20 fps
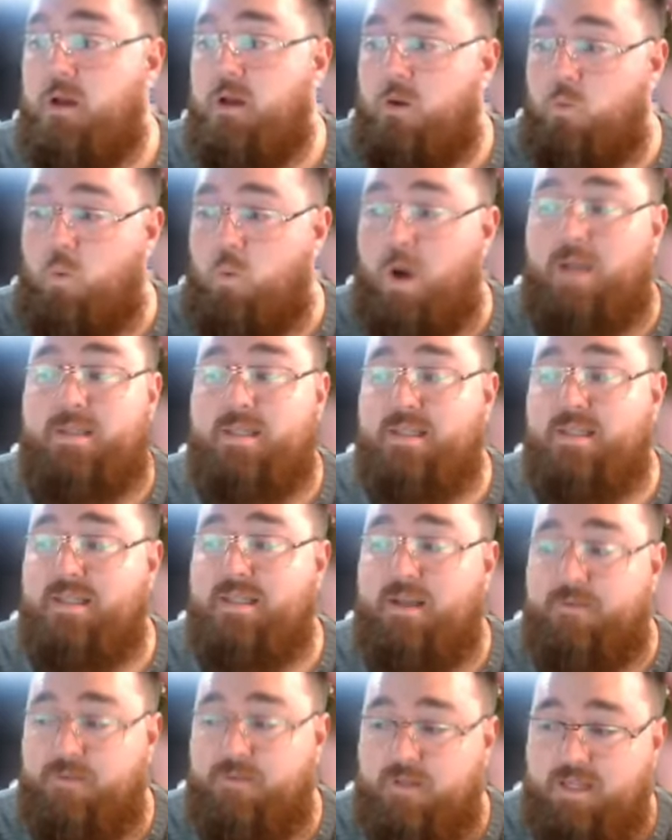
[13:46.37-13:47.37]
Watson
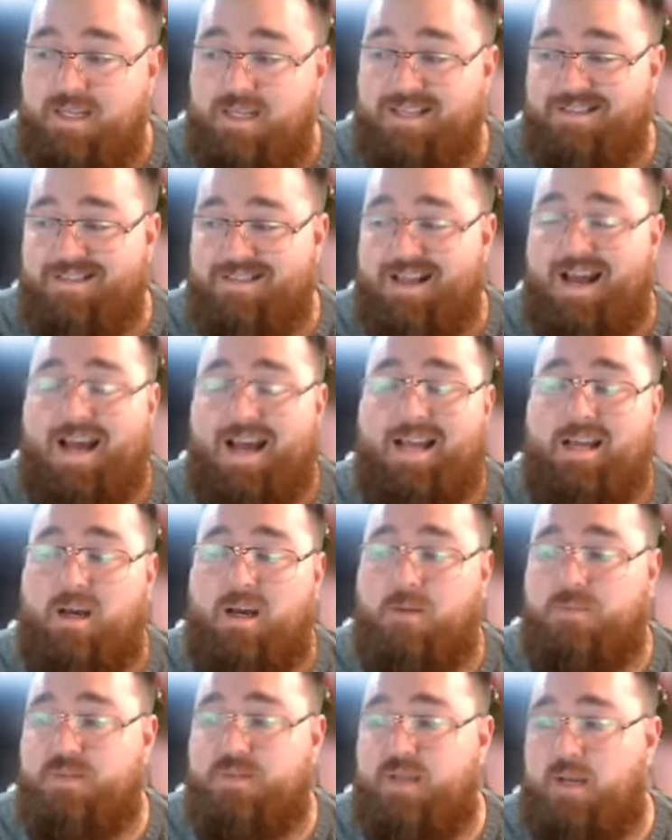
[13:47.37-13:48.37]
definitely is the high
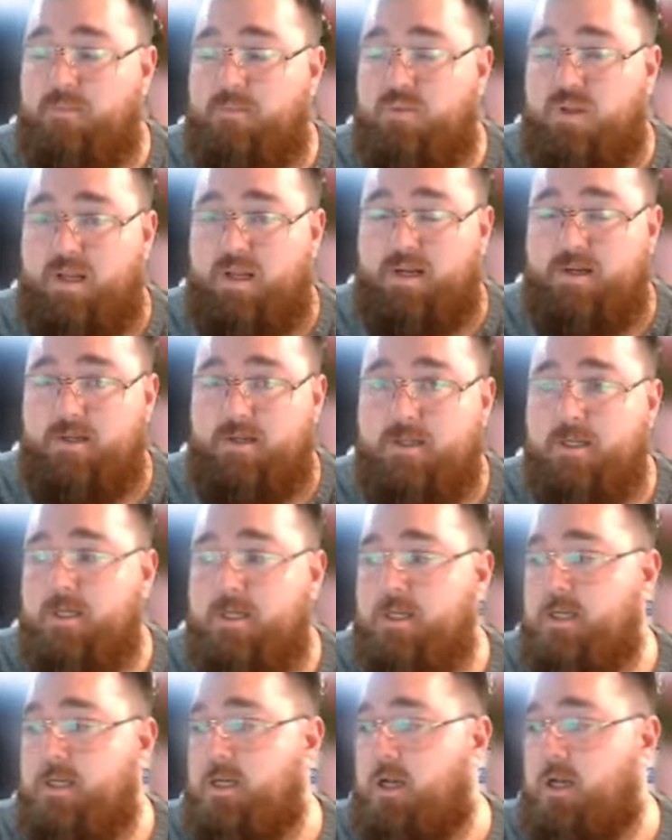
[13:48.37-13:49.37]
upside player
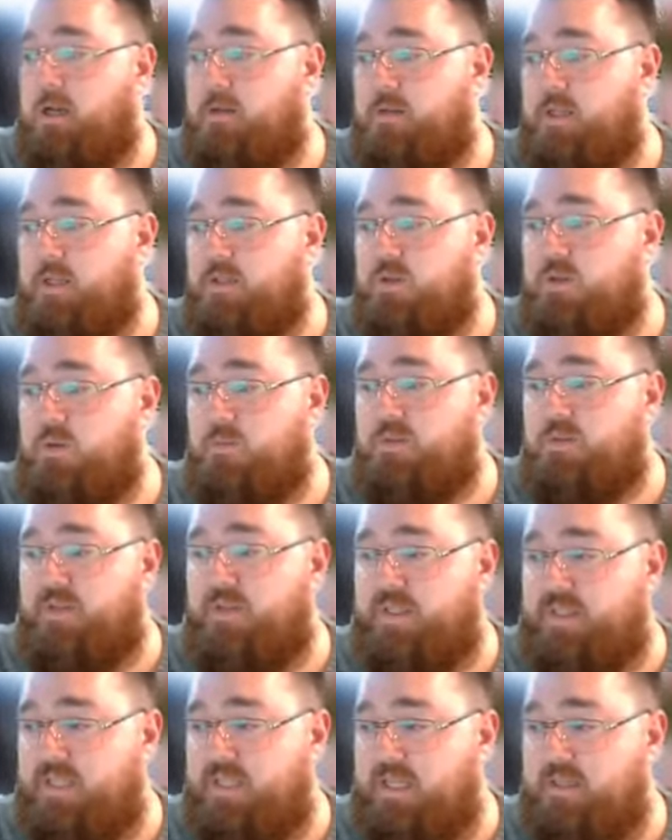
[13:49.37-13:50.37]
uh, in terms of
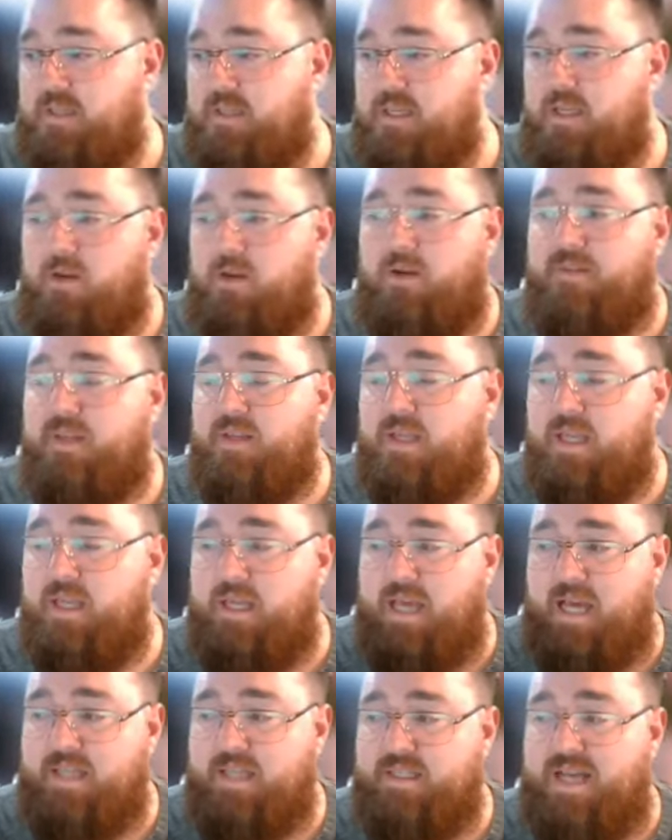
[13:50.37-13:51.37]
his ceiling. You know, I think he
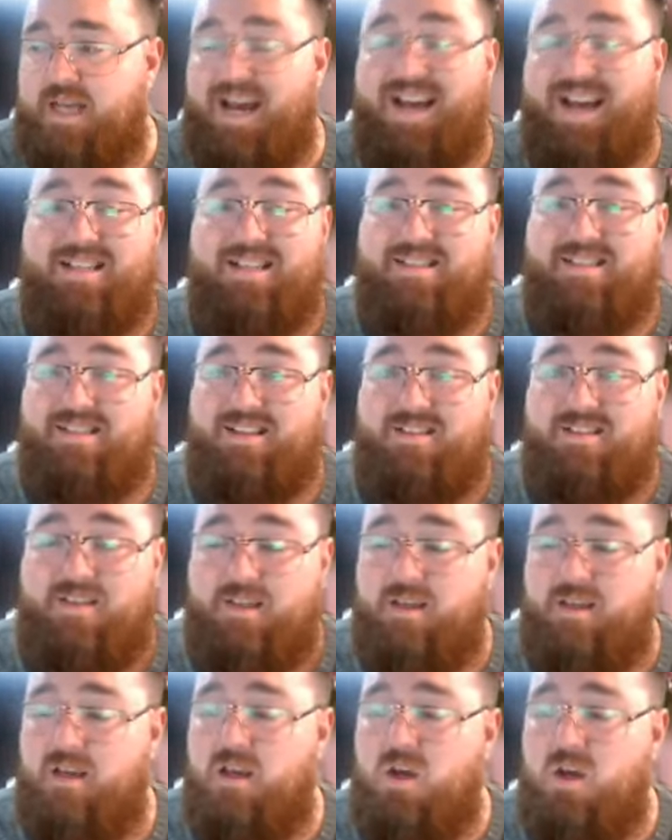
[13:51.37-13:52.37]
has a high ceiling,
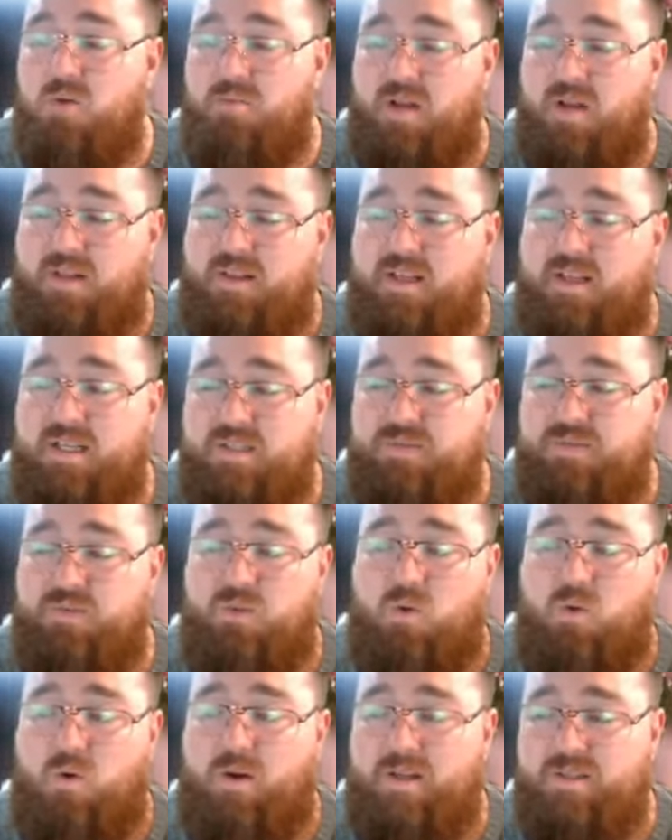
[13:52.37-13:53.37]
but I think his
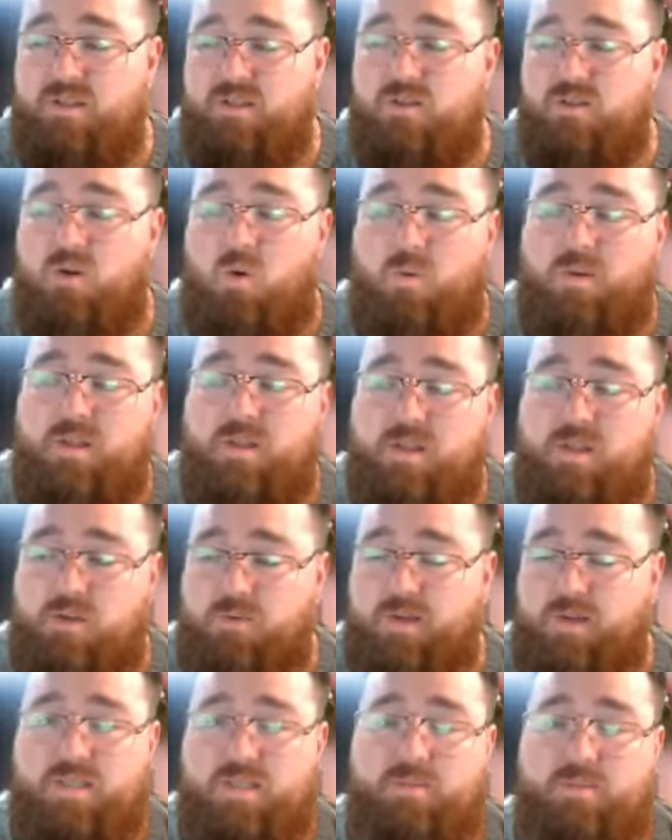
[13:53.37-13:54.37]
floor is lower than you
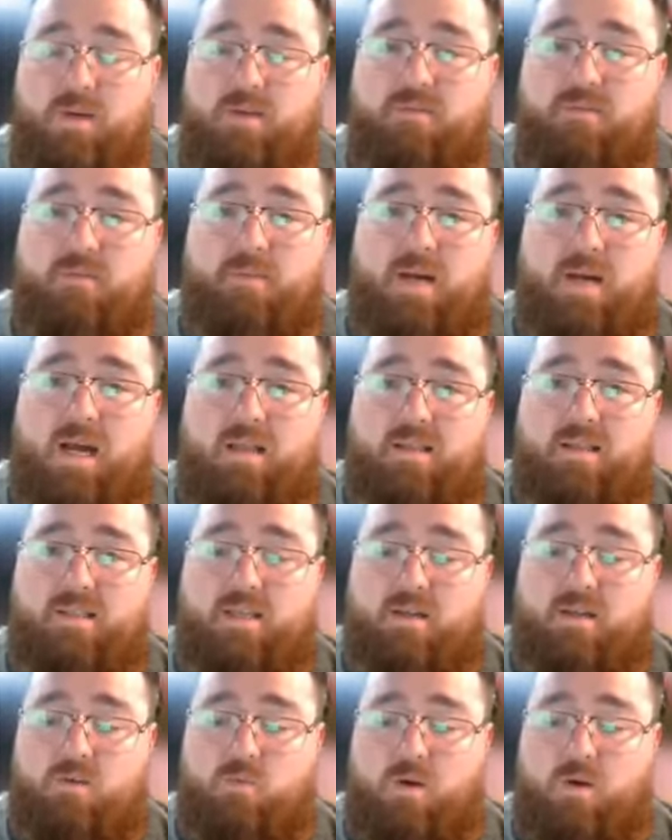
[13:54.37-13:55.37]
would expect from a highly
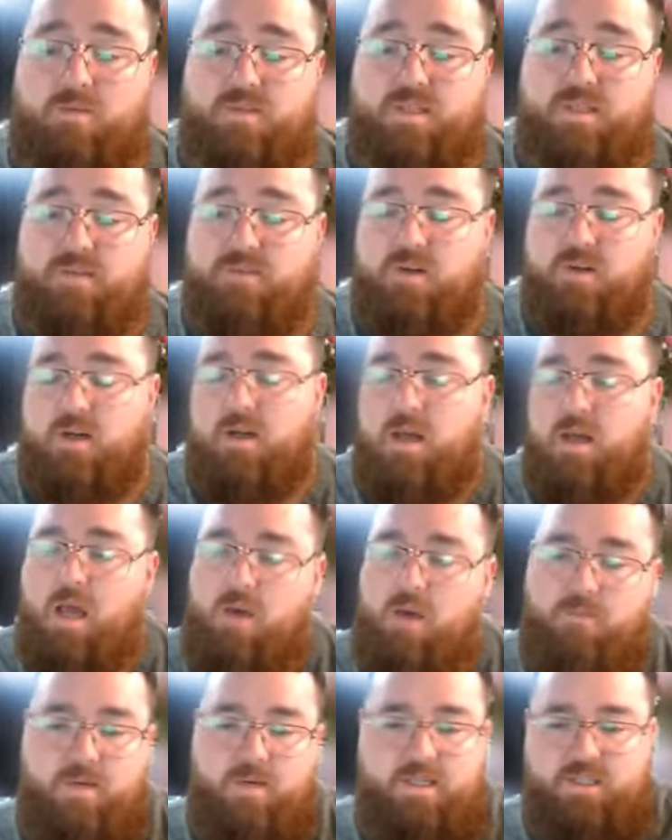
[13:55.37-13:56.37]
touted wide receiver.
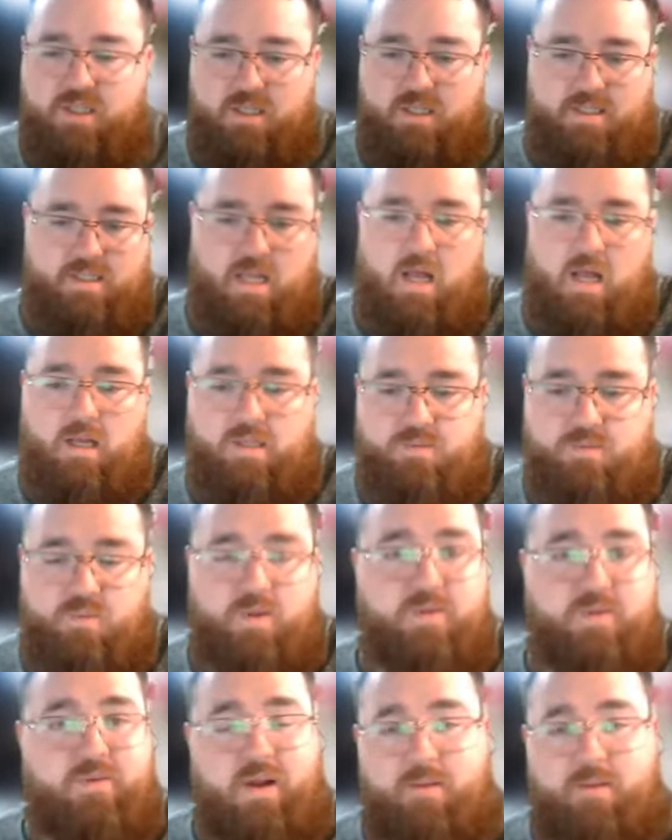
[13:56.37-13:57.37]
And we just saw his
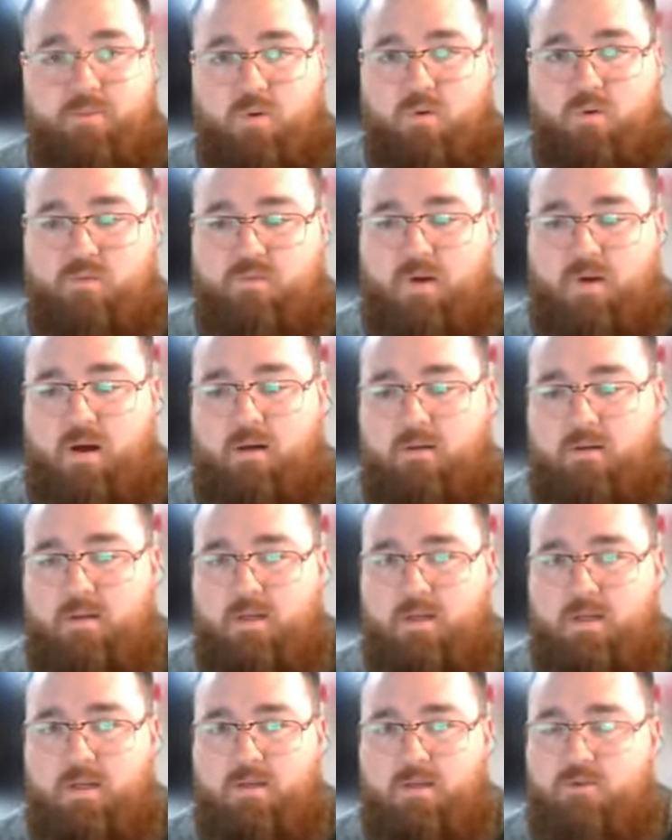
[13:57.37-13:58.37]
pre-draft profile.
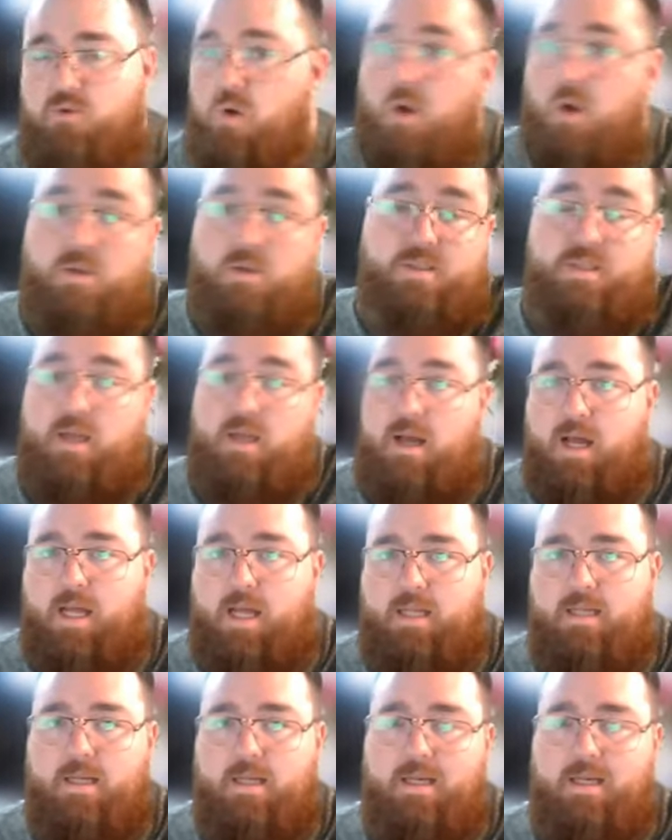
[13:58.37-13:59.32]
You all saw it.